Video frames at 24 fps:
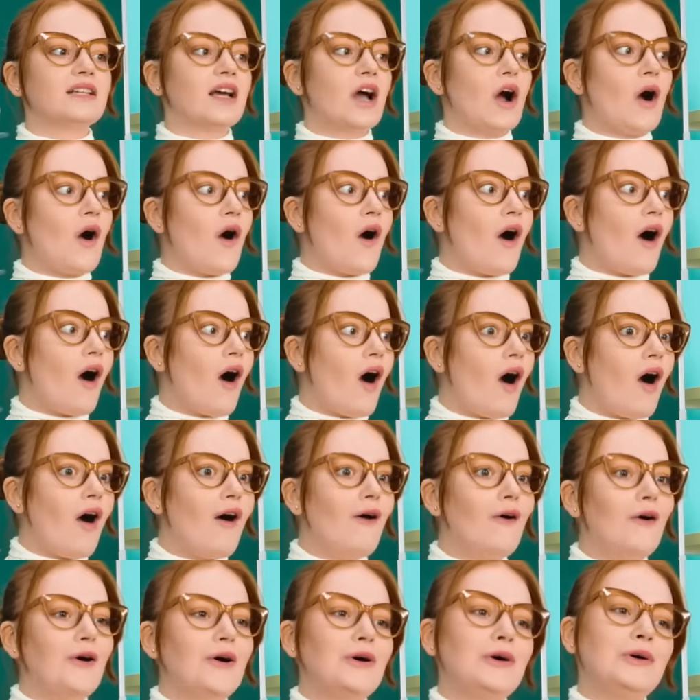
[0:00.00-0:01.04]
Wow, you're
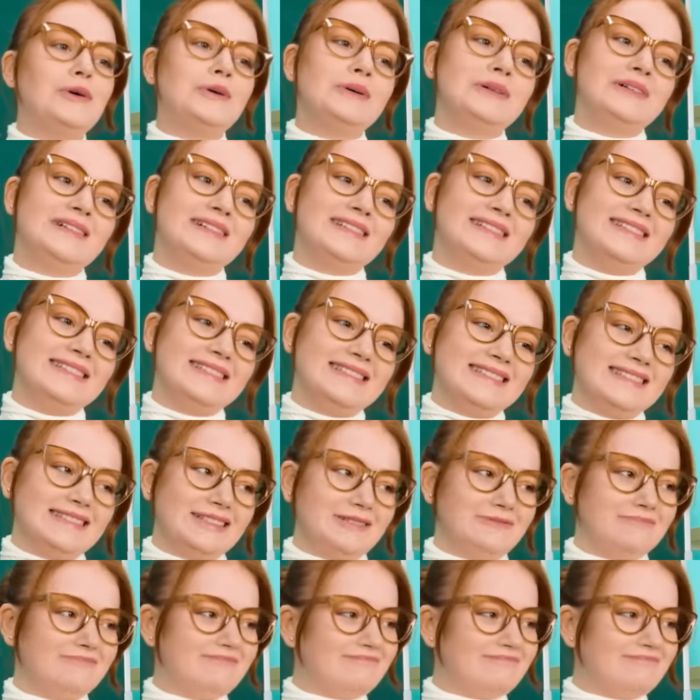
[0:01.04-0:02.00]
so keen!